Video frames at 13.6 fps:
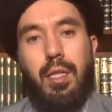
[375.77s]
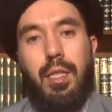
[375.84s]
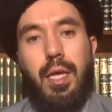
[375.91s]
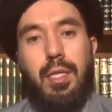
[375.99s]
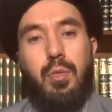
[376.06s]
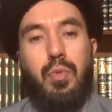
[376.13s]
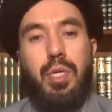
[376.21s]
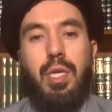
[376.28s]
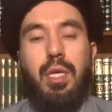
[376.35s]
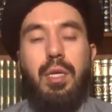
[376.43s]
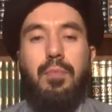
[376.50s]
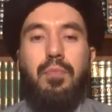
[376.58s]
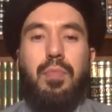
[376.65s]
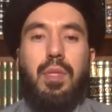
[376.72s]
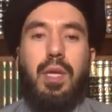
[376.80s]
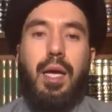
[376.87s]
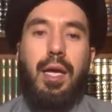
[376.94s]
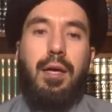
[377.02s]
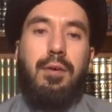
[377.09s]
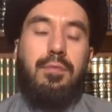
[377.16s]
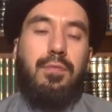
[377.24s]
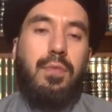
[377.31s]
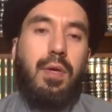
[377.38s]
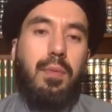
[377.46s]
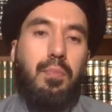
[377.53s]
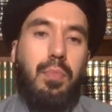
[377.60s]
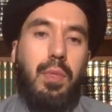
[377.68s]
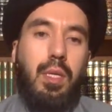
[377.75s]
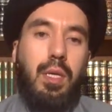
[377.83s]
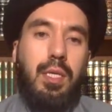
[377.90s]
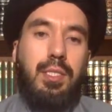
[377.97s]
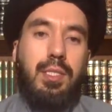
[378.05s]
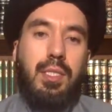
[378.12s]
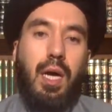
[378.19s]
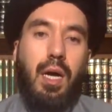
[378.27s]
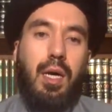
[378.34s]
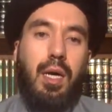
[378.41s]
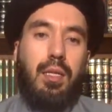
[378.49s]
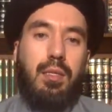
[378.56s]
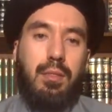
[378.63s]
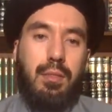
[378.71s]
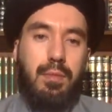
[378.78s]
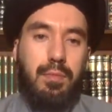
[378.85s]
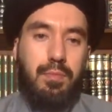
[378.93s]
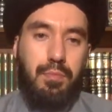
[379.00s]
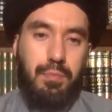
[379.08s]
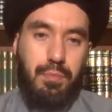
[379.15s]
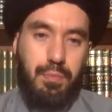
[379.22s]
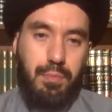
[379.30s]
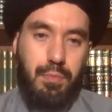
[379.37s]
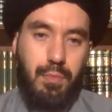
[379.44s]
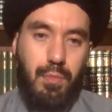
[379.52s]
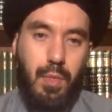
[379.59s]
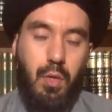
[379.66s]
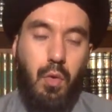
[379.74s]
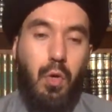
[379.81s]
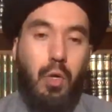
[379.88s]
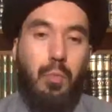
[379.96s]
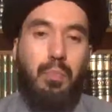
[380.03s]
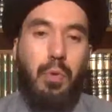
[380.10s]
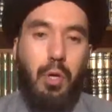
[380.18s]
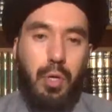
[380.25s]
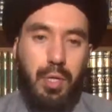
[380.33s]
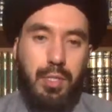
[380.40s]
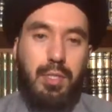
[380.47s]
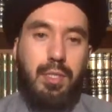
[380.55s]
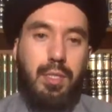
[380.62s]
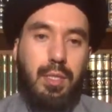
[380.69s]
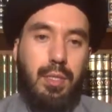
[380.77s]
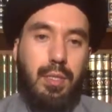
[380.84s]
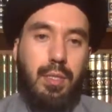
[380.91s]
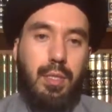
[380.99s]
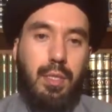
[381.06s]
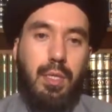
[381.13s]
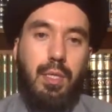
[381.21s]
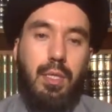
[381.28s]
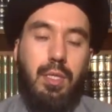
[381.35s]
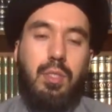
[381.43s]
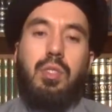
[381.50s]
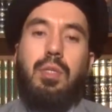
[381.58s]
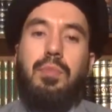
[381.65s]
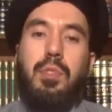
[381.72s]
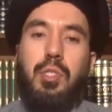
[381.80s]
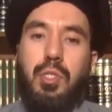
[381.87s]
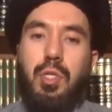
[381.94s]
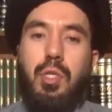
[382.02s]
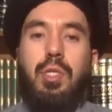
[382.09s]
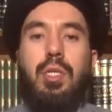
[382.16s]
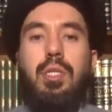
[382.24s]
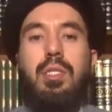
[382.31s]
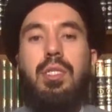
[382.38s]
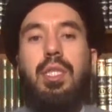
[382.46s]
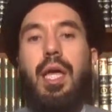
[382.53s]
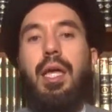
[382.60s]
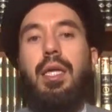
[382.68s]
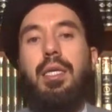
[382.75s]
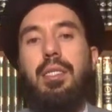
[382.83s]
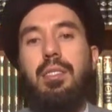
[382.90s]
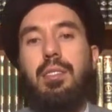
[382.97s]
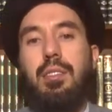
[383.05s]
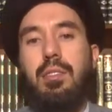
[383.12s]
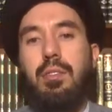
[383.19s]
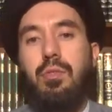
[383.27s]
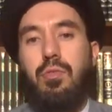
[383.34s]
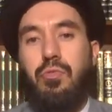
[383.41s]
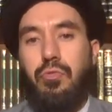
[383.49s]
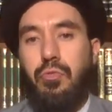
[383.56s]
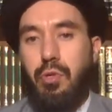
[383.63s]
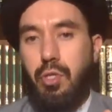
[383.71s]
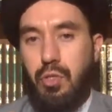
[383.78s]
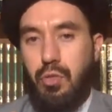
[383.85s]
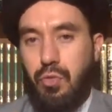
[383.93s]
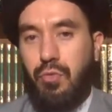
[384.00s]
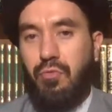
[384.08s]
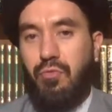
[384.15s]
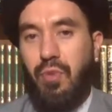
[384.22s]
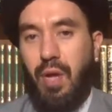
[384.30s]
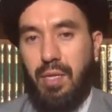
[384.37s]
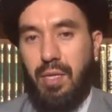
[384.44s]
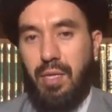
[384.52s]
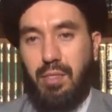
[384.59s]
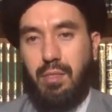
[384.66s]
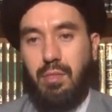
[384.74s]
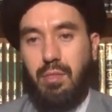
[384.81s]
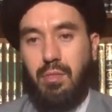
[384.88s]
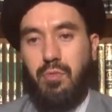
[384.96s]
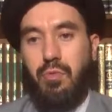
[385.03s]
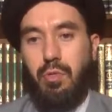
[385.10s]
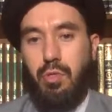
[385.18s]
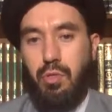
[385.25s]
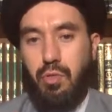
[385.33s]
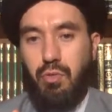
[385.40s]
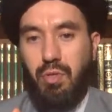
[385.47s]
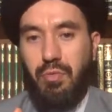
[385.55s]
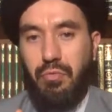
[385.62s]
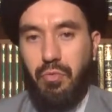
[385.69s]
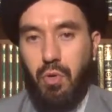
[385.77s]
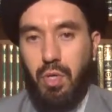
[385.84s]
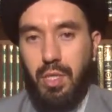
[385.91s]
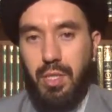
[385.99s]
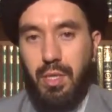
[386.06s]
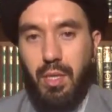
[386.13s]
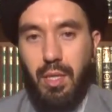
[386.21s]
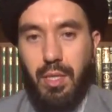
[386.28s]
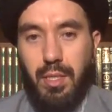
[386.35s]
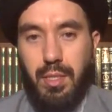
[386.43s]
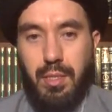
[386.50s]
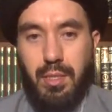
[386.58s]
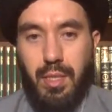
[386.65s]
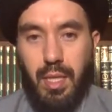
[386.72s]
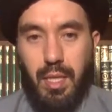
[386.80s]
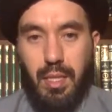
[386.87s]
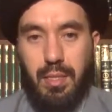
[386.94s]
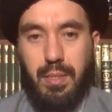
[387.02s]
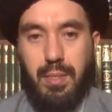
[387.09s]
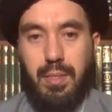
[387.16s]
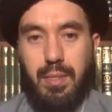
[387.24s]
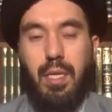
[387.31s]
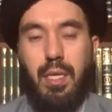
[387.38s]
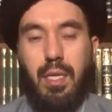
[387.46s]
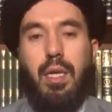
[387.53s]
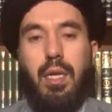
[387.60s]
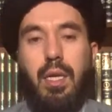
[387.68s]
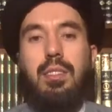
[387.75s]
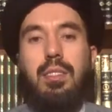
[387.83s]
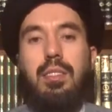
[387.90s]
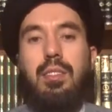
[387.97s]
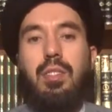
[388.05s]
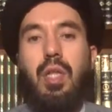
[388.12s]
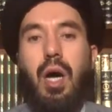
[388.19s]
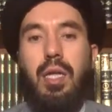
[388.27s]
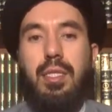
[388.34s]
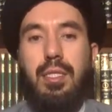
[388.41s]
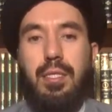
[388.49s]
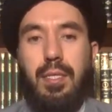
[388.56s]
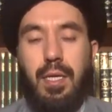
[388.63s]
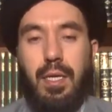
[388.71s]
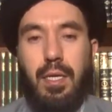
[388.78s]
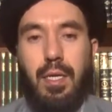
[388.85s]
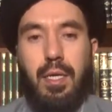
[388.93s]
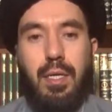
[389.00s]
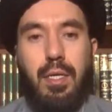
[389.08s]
that we have assigned or booked some certain days for you to fast, for you to avoid things that it's not